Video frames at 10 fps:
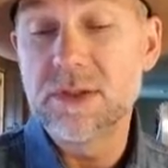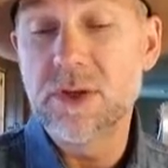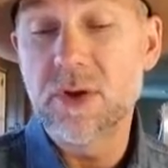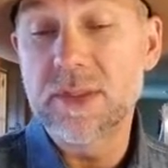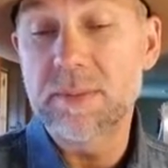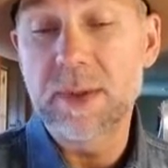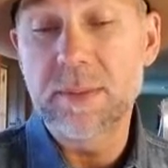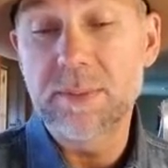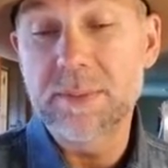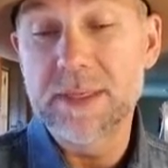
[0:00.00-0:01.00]
note that
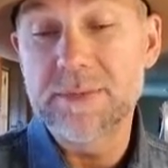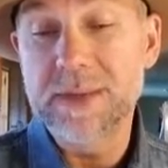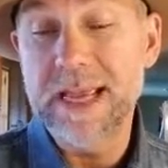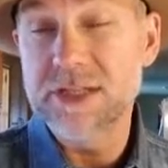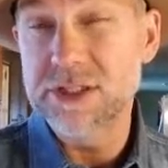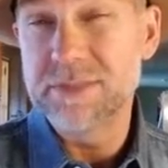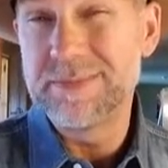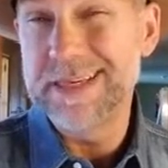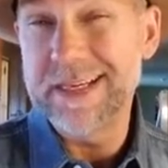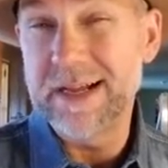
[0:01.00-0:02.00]
peppermint may actually
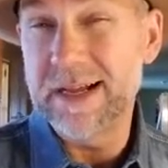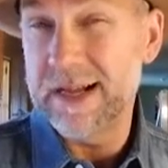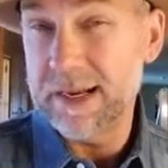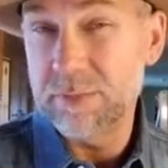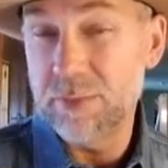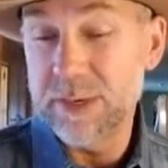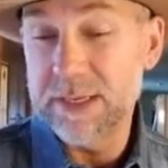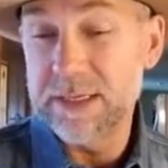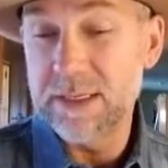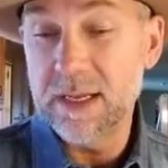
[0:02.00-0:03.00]
be a
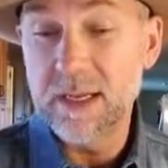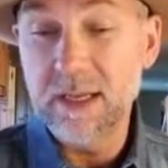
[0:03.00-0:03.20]
hybrid